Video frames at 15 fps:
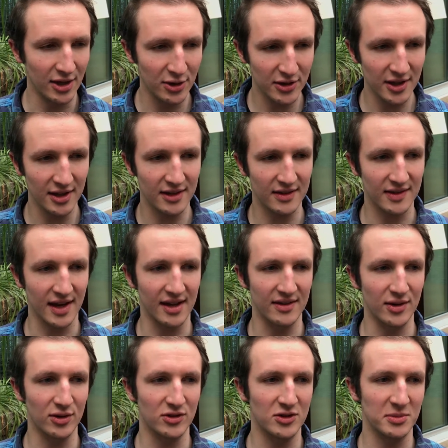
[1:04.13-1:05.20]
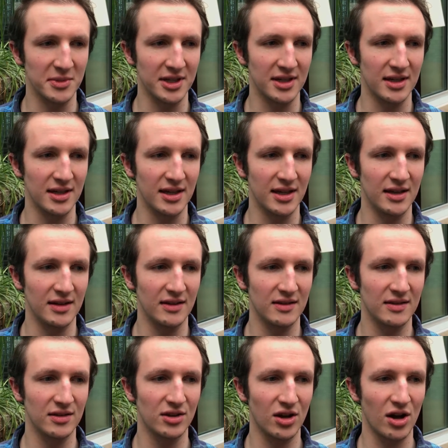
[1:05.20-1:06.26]
other thing that stands out to me
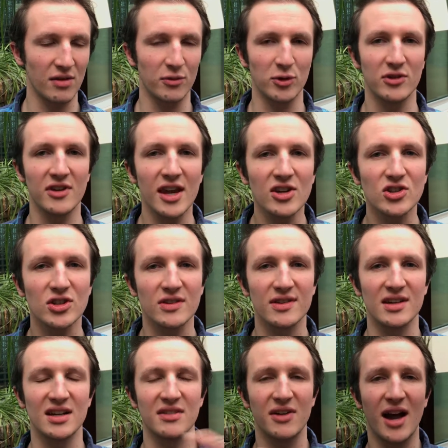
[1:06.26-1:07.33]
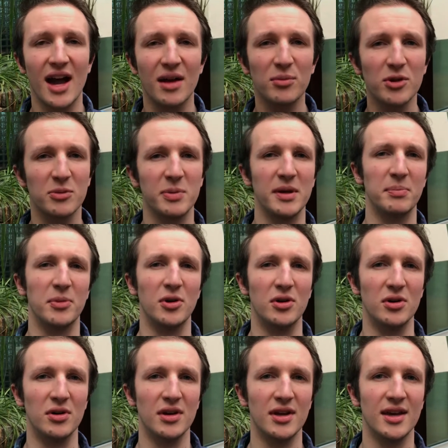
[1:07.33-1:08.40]
is conversations that I've had with
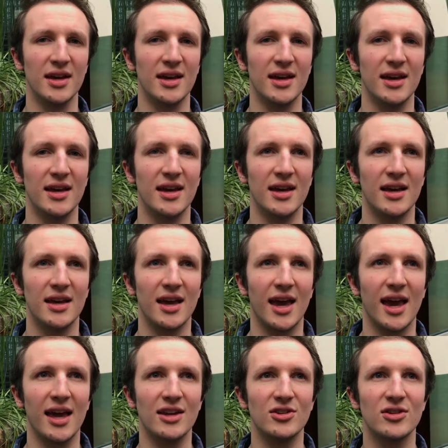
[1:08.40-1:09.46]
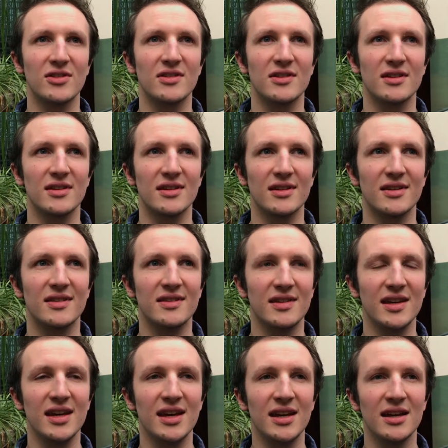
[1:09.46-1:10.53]
people and just
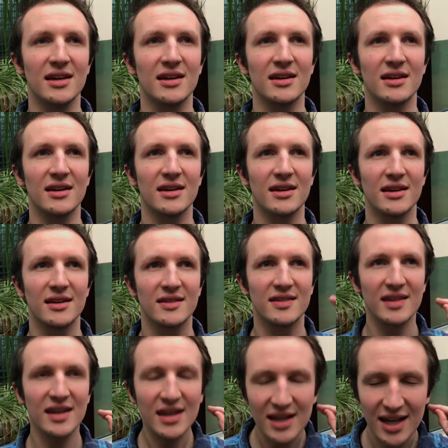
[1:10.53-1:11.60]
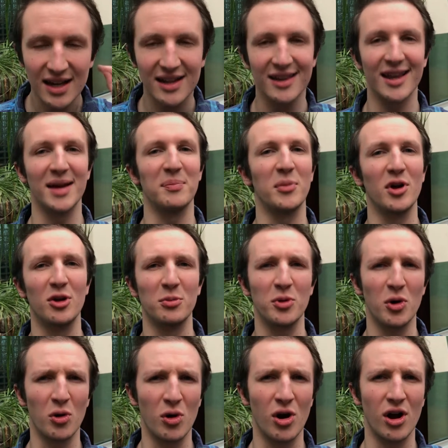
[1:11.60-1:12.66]
seeing kind of the light bulb
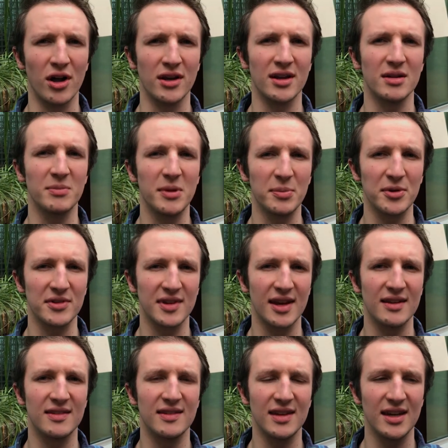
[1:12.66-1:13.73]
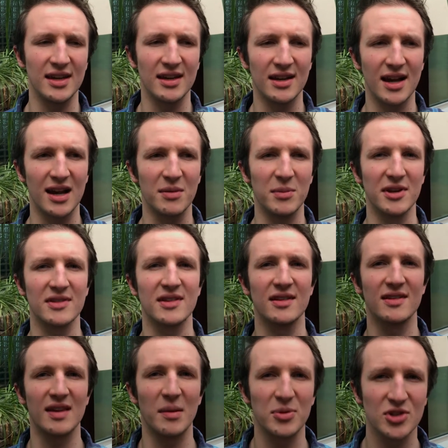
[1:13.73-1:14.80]
go on in people's heads, seeing kind of
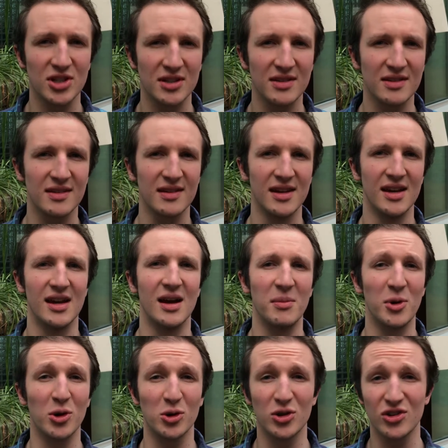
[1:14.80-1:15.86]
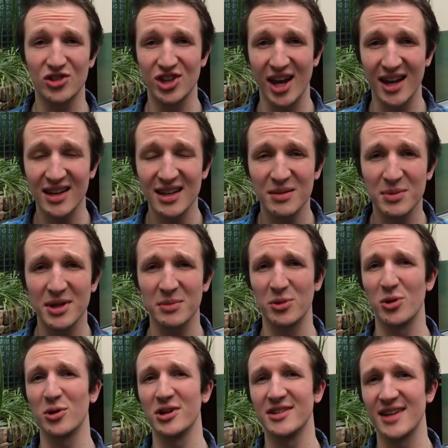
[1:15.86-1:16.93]
misconceptions about Christianity being
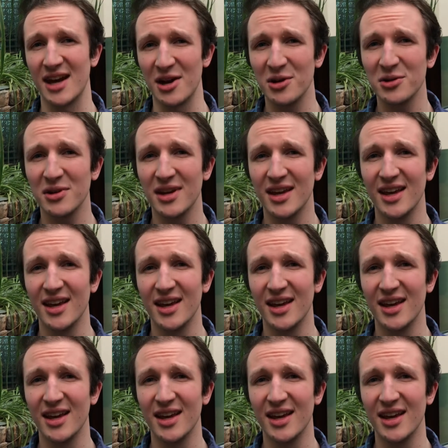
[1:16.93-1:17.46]
broken down